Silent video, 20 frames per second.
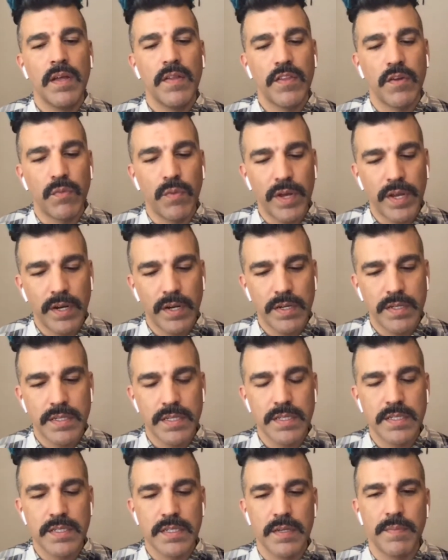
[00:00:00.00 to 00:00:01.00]
radar
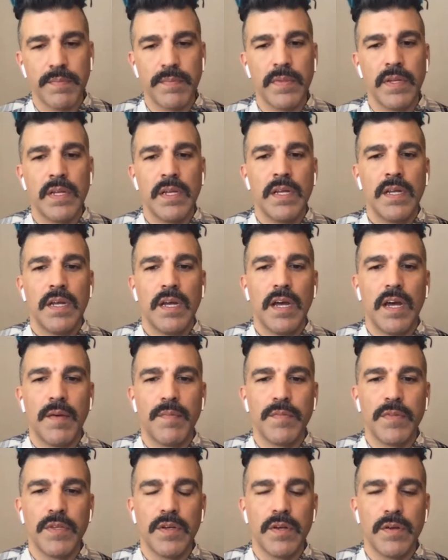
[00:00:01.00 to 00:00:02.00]
system,
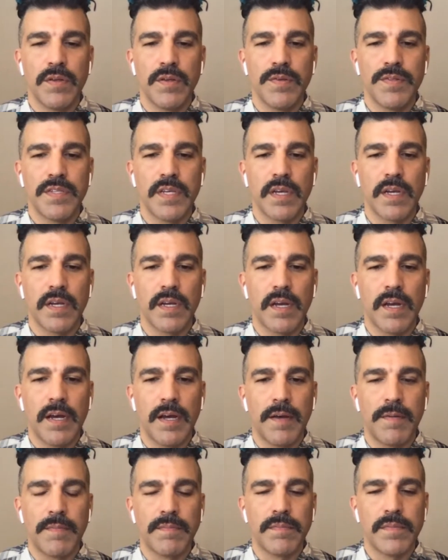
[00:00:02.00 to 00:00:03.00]
using
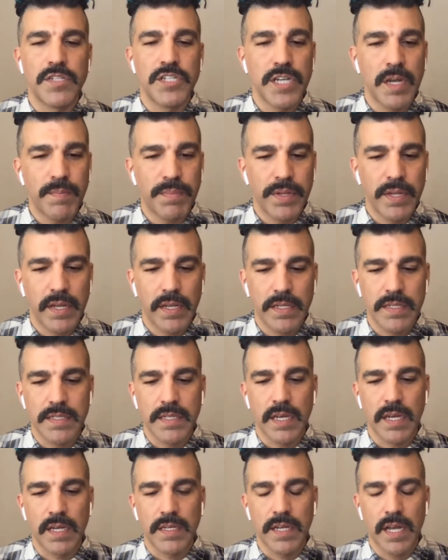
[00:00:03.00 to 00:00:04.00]
jet planes
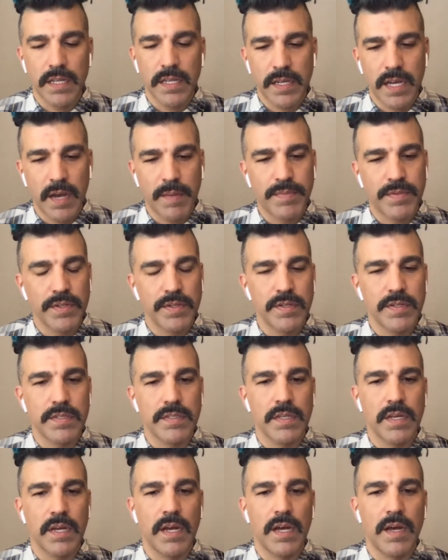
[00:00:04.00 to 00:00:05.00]
and helicopters,
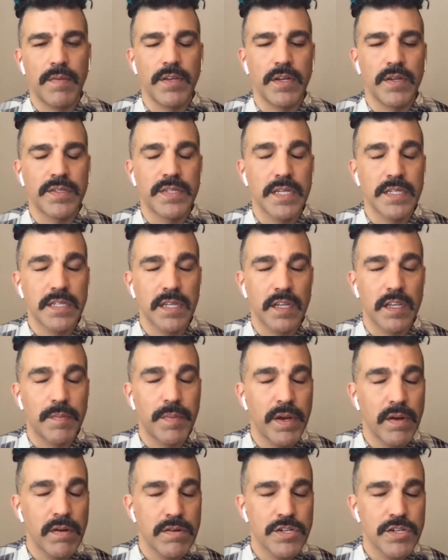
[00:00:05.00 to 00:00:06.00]
testing of the
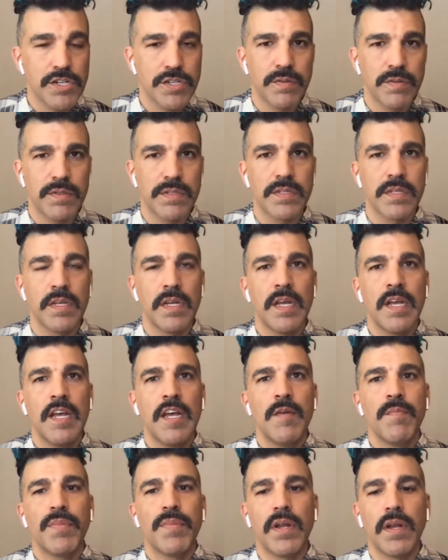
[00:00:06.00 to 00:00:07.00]
parachutes.
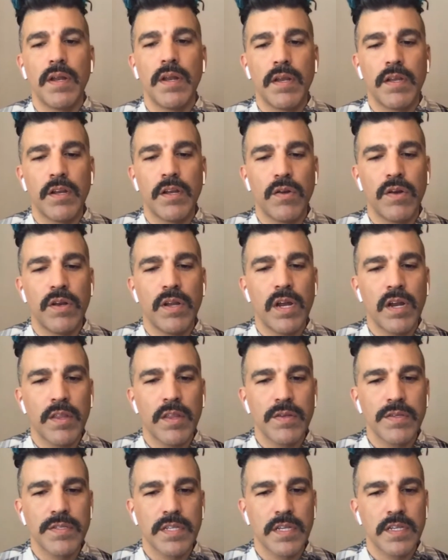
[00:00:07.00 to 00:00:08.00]
but none of
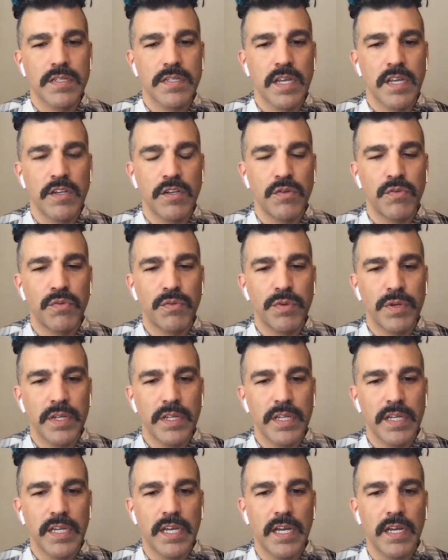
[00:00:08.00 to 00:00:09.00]
those things can you
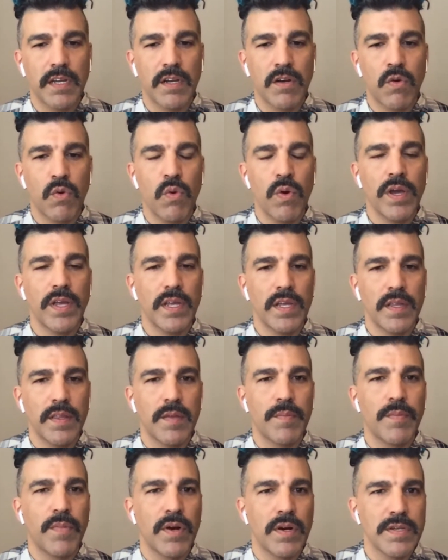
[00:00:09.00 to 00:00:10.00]
really get quite in the
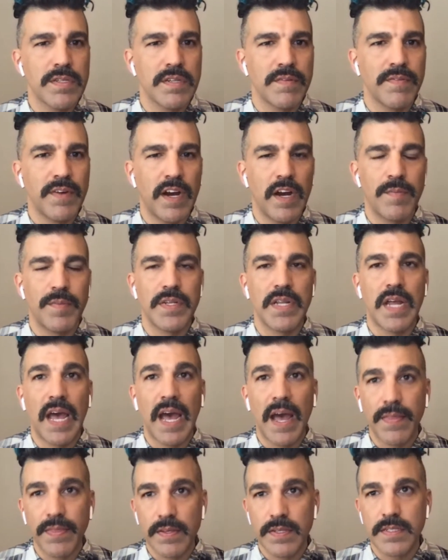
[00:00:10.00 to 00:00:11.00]
Mars environment
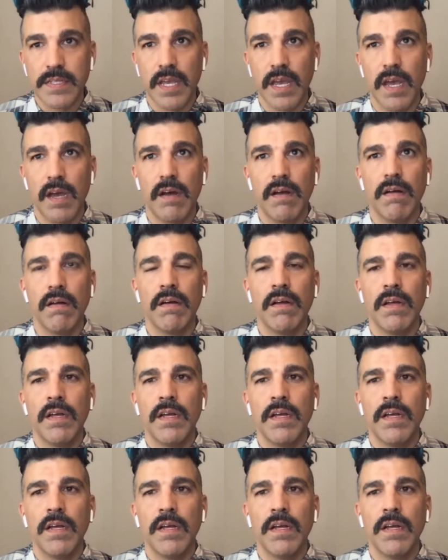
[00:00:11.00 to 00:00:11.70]
at the scale.